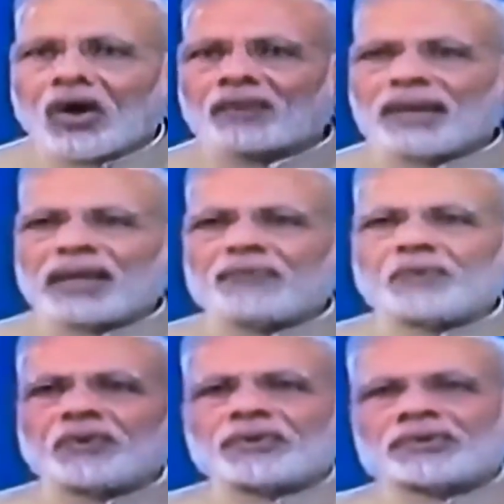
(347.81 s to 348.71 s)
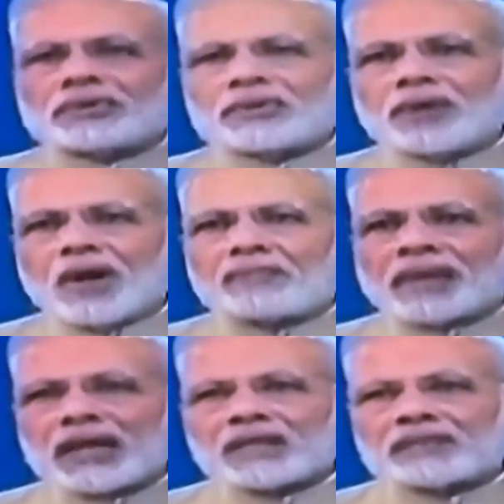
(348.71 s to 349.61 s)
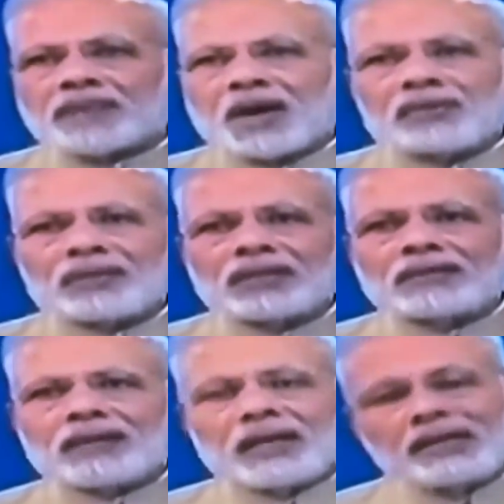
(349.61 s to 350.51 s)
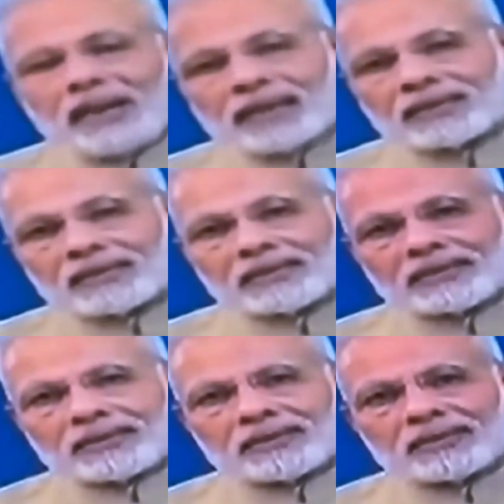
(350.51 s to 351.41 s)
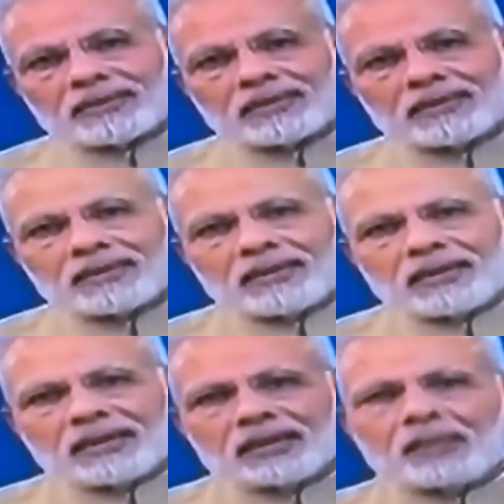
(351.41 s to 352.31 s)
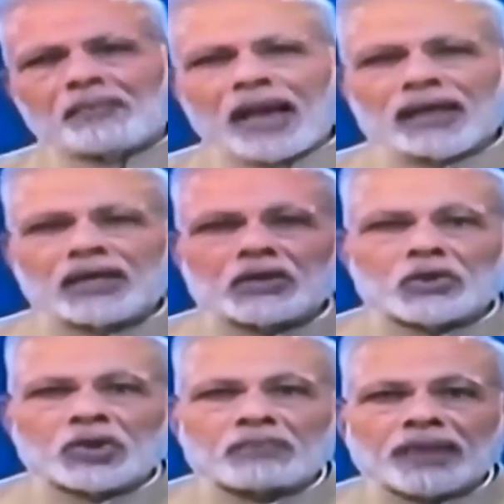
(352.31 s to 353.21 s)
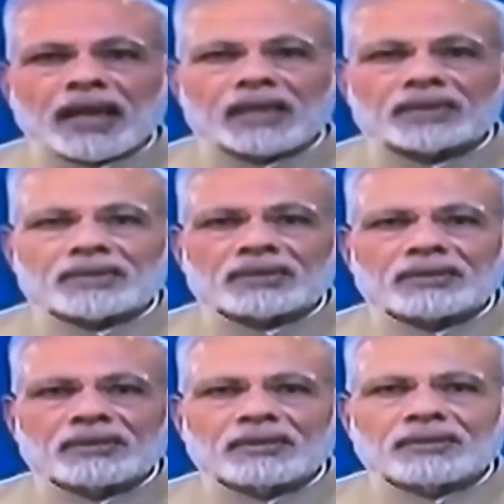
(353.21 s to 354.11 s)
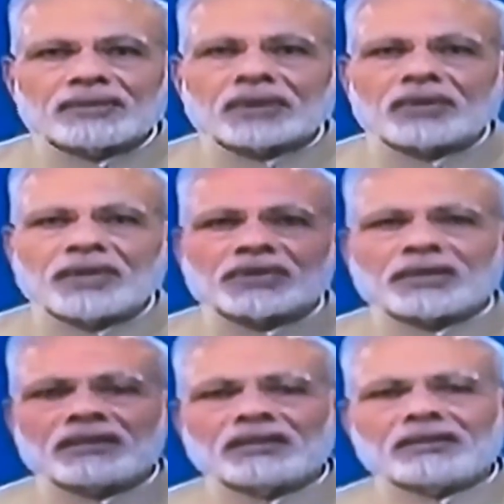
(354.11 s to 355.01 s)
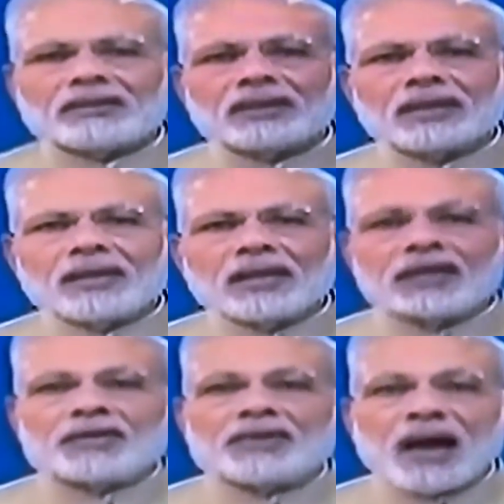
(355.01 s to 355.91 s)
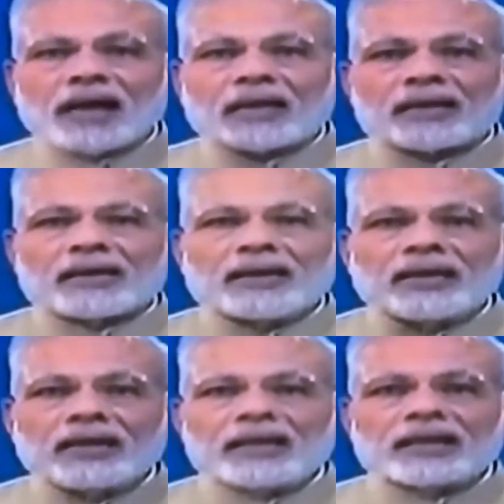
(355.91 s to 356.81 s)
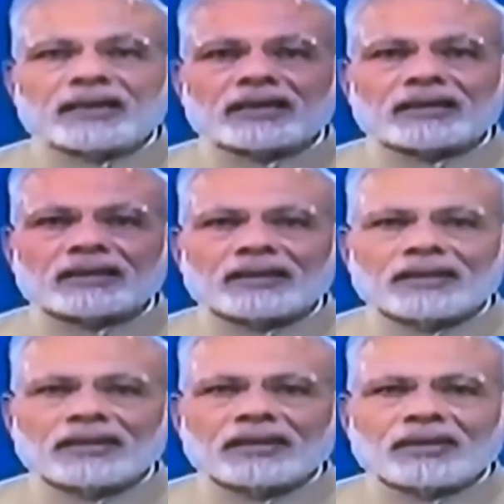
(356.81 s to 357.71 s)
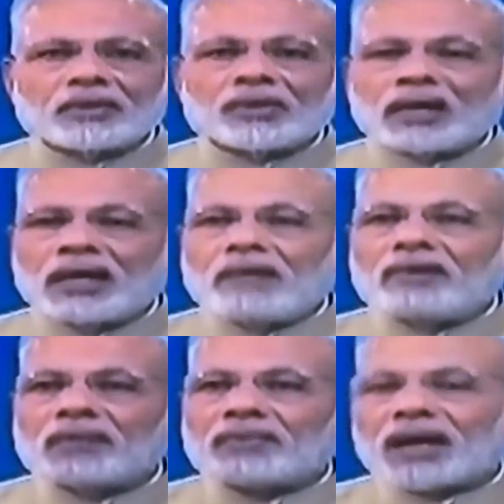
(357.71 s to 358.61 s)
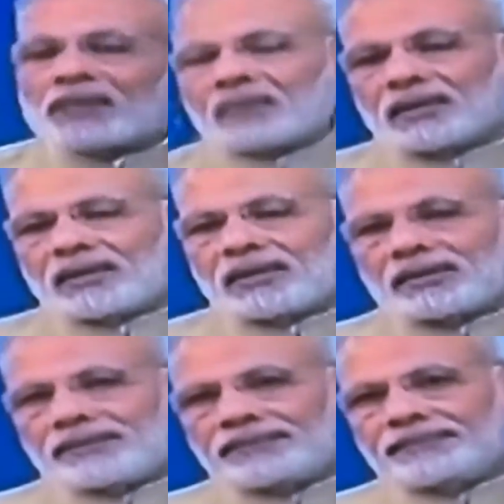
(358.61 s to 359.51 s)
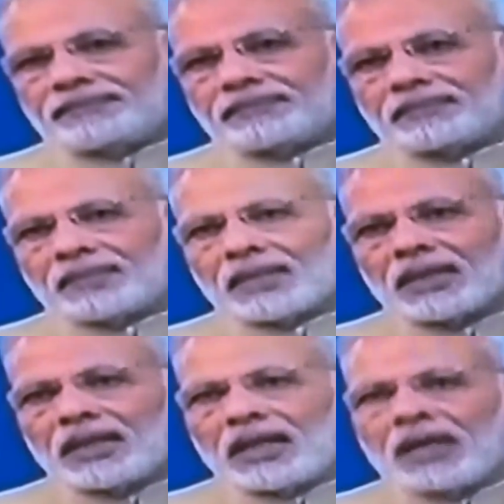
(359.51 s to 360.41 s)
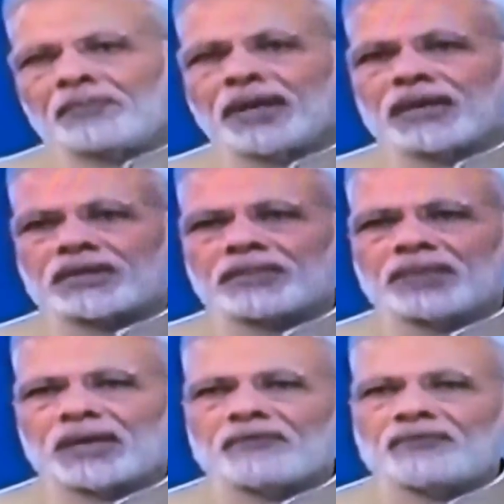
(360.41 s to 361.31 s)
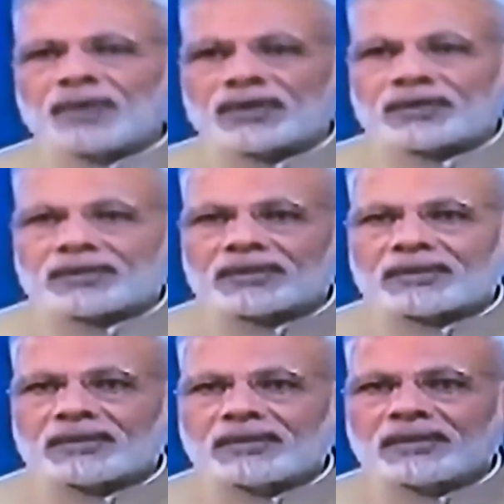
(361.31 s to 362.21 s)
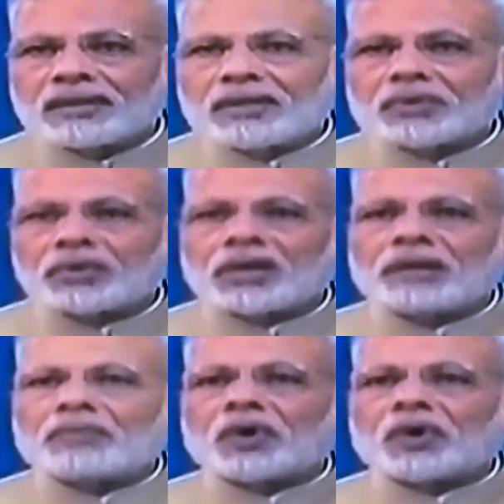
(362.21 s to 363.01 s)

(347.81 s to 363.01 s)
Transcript: or by reports of cash found in gunny bags? The magnitude of cash circulation is directly linked to the level of corruption. Inflation becomes worse through the